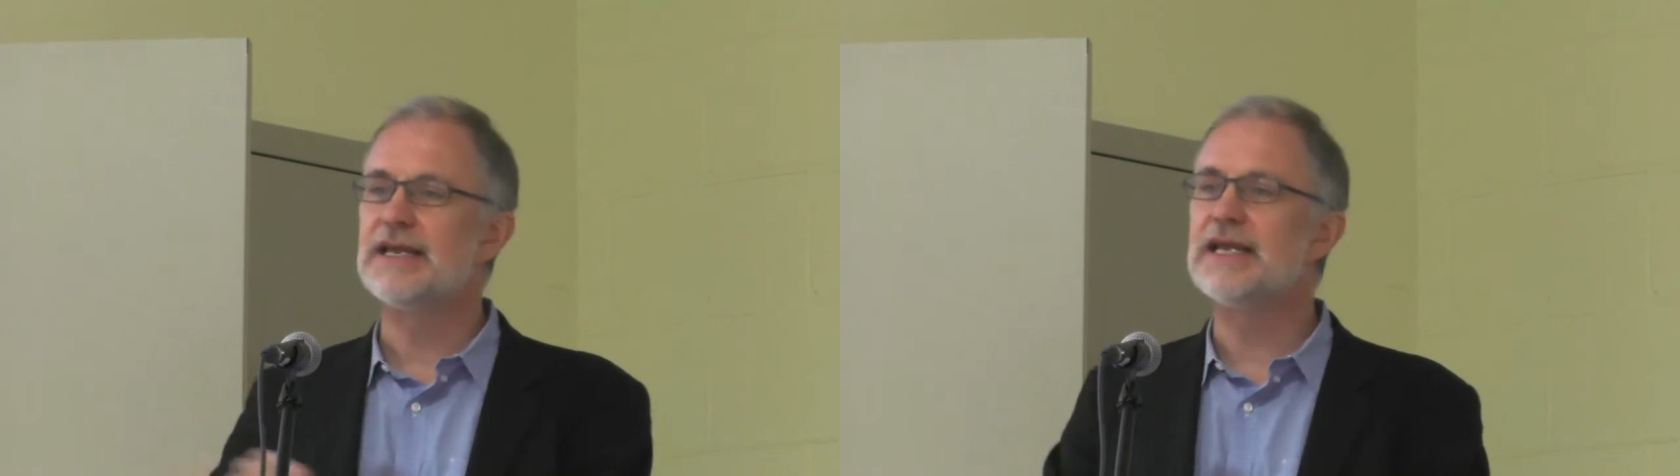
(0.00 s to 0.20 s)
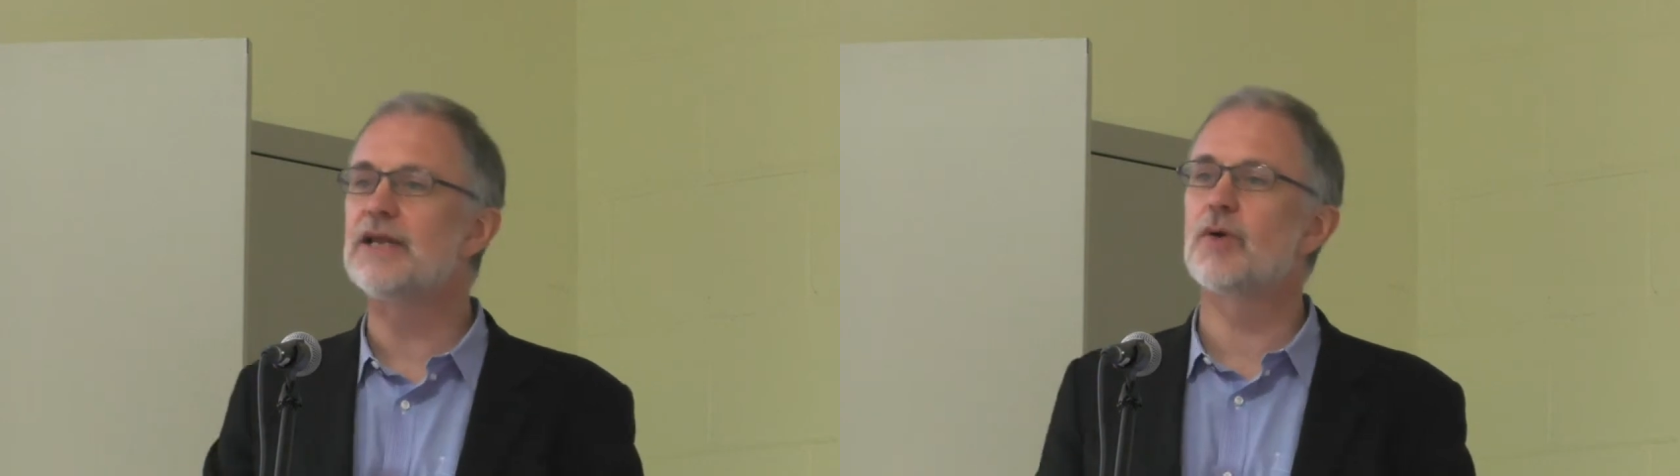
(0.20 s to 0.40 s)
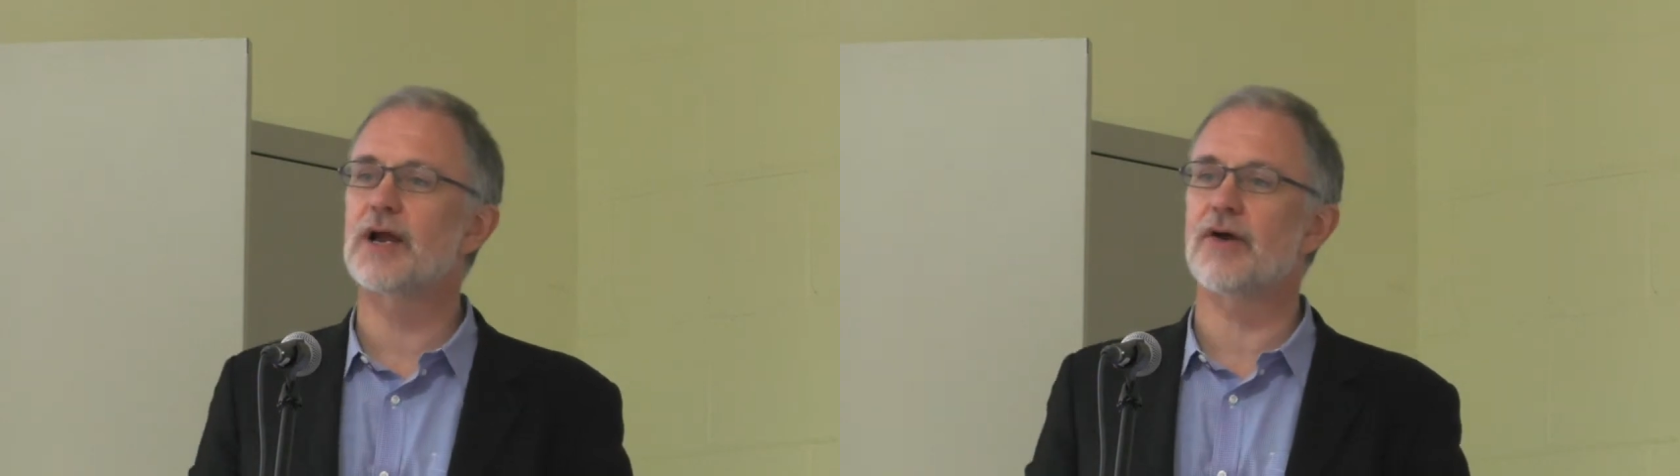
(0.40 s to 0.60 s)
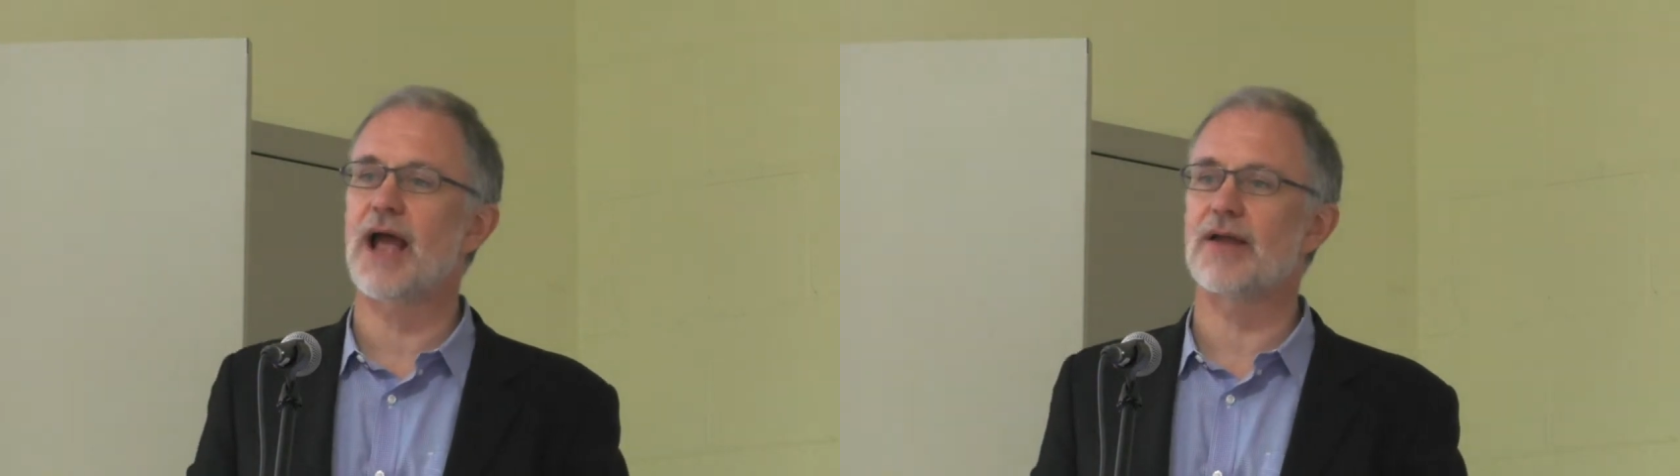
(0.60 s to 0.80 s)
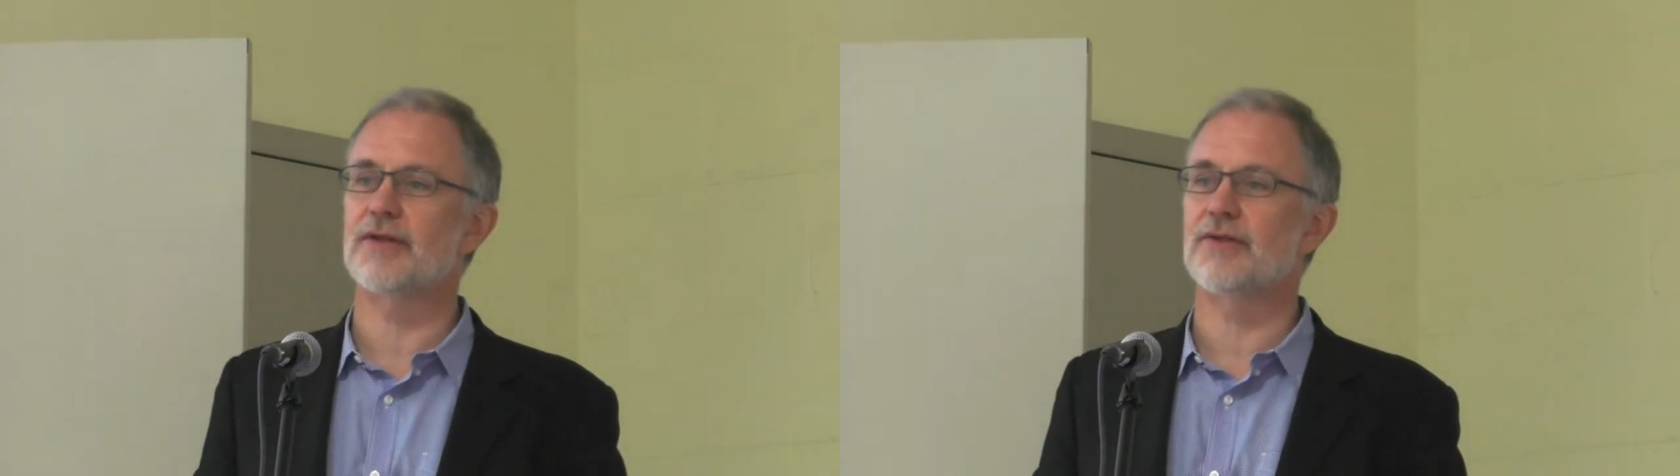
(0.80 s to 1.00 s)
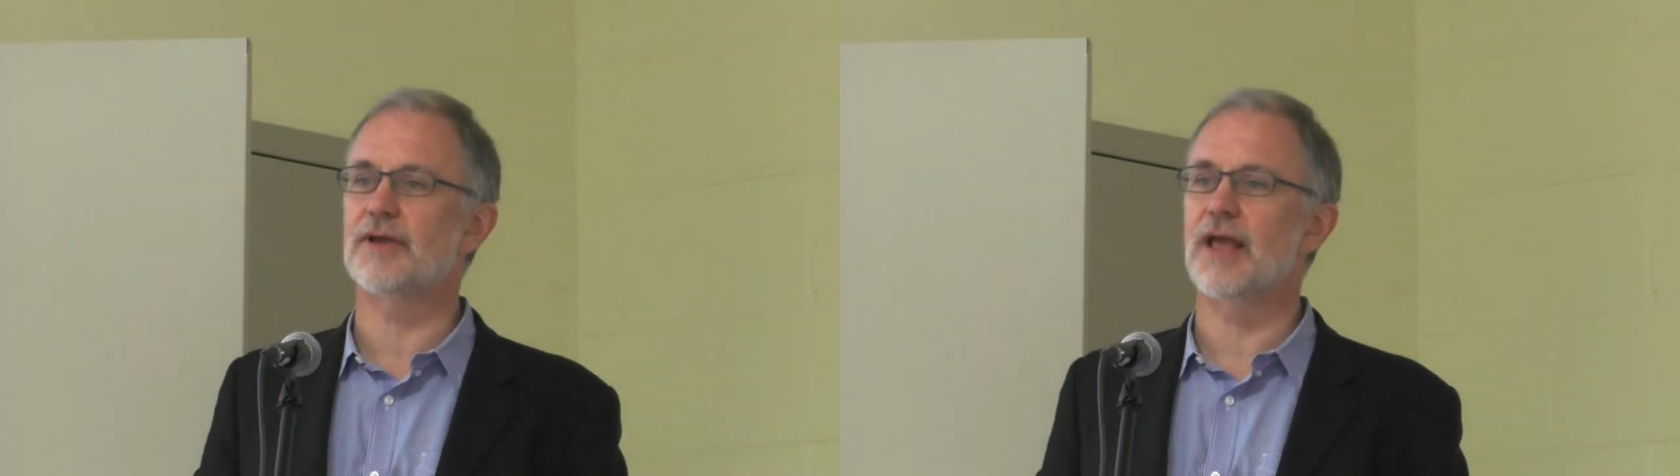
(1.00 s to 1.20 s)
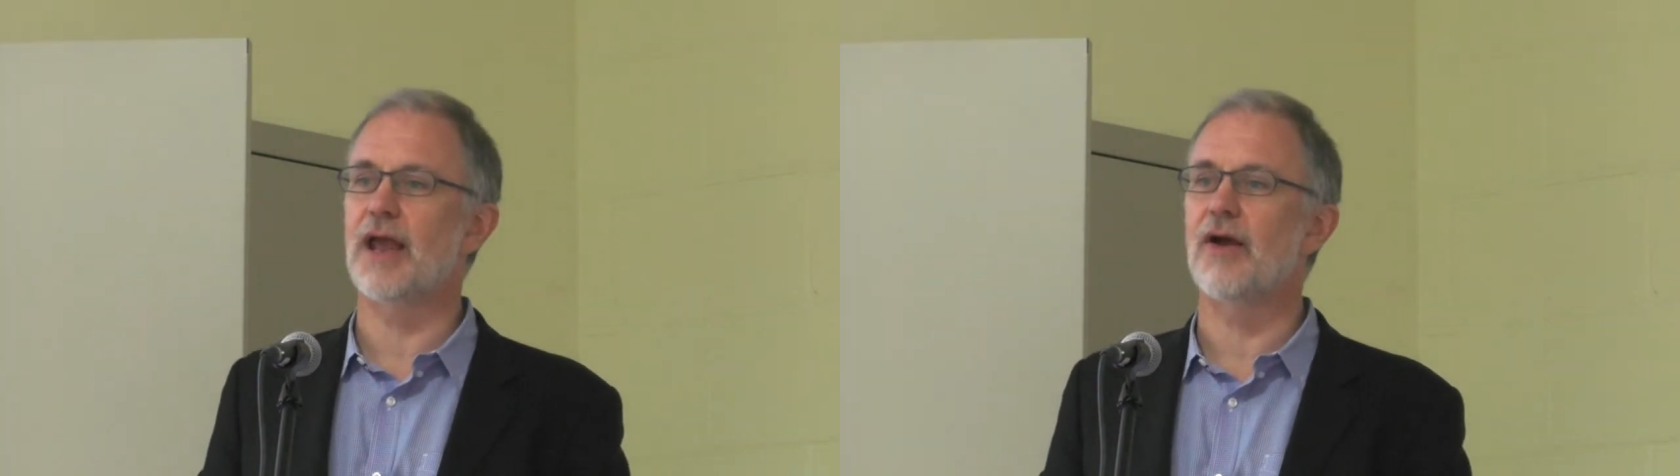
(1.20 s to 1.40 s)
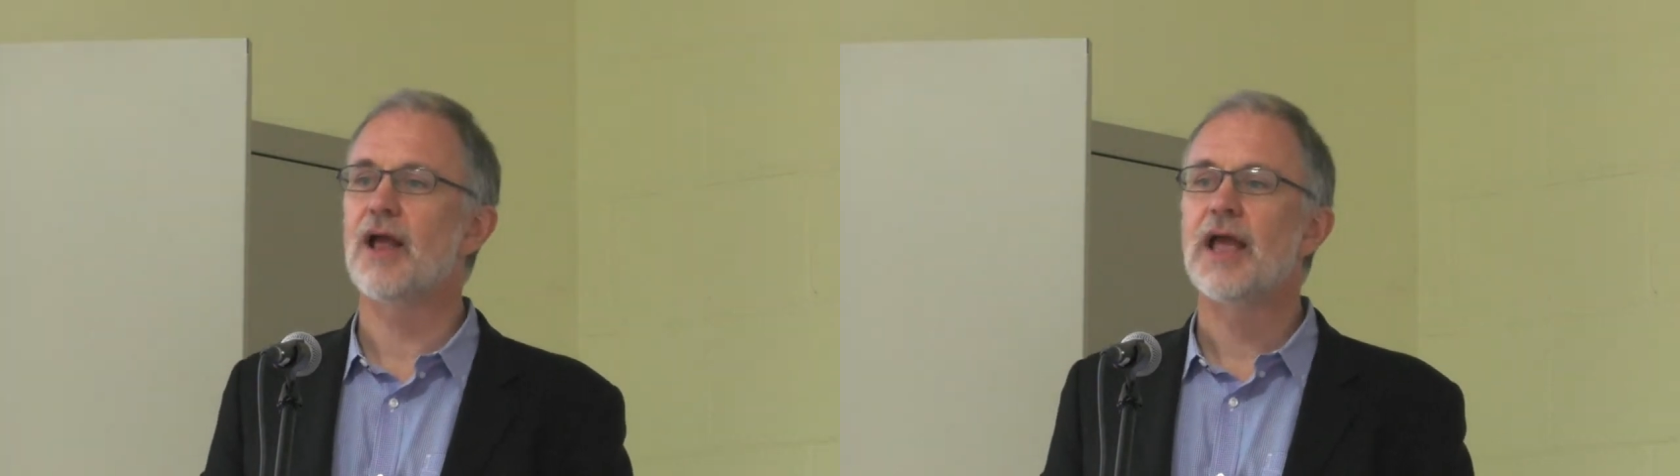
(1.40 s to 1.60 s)
need quicker access to
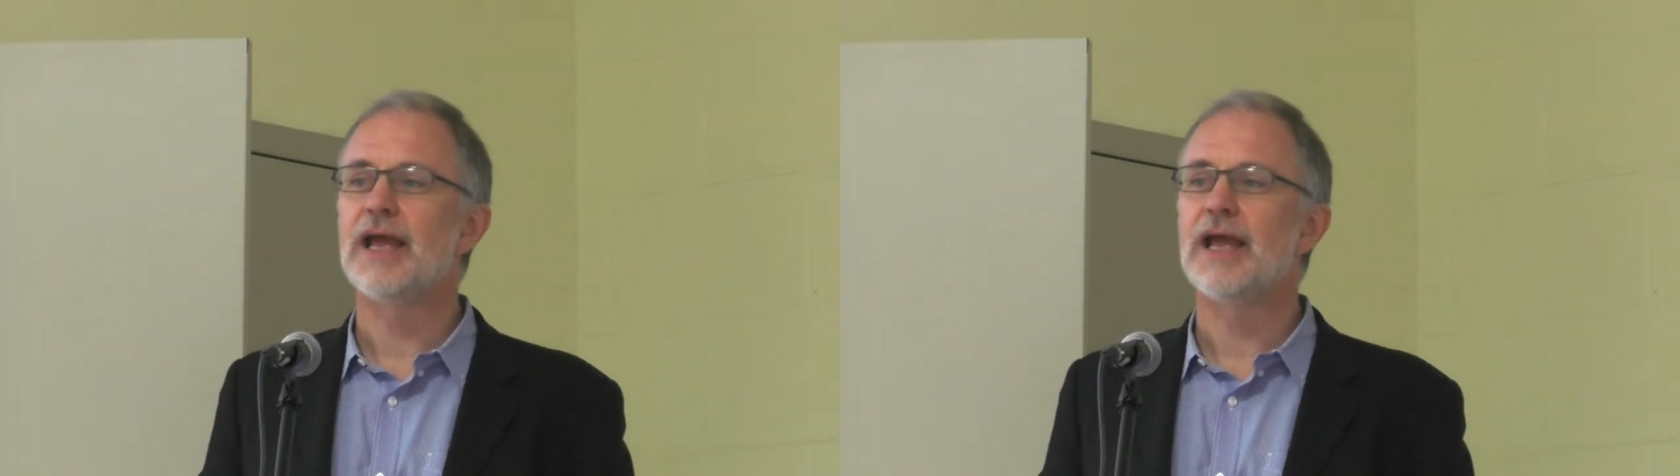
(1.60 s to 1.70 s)
care.